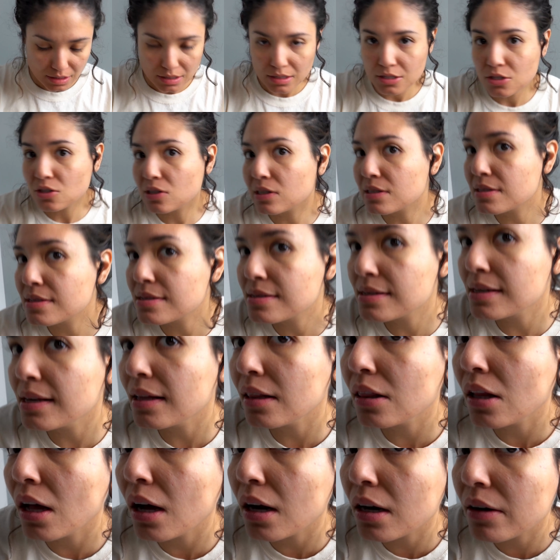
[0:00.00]
you can see a
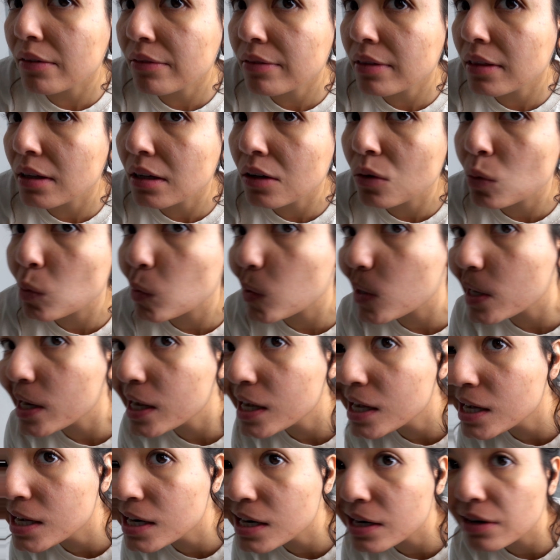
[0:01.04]
lot of the
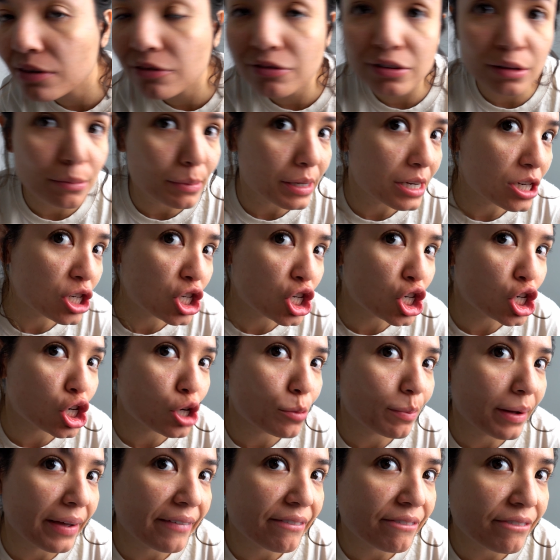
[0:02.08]
red inflammation on
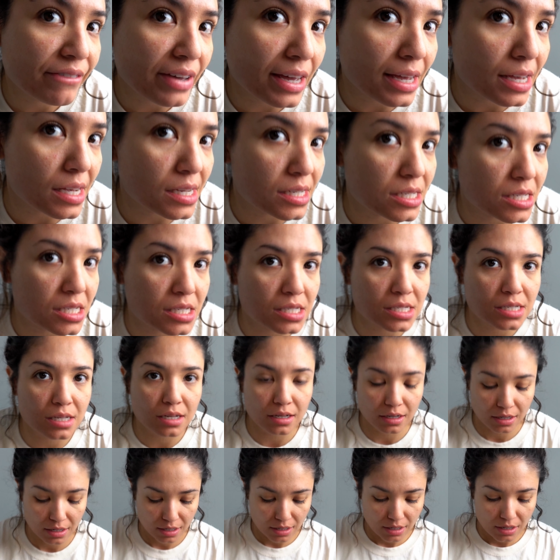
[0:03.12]
my face.
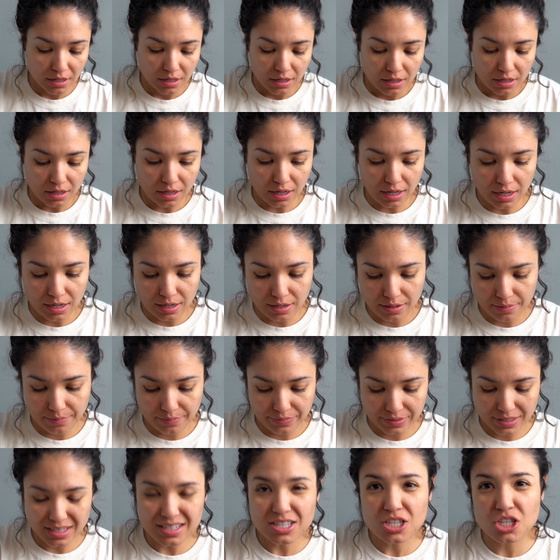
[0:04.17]
Um,
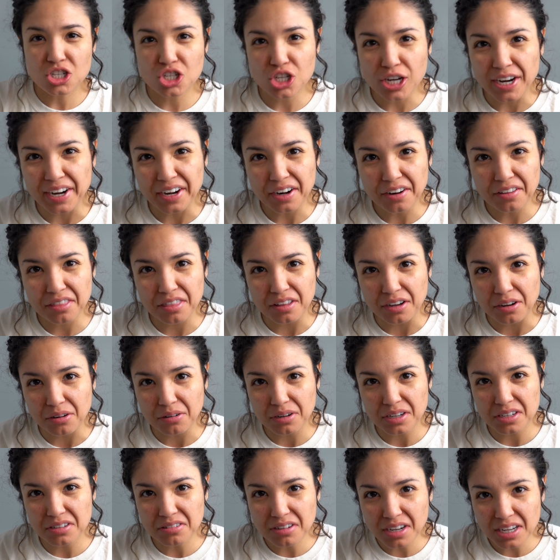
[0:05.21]
this chair though,
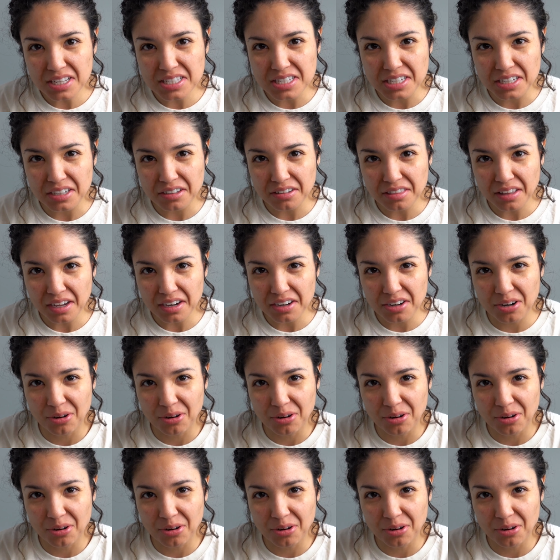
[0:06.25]
can you guys hear that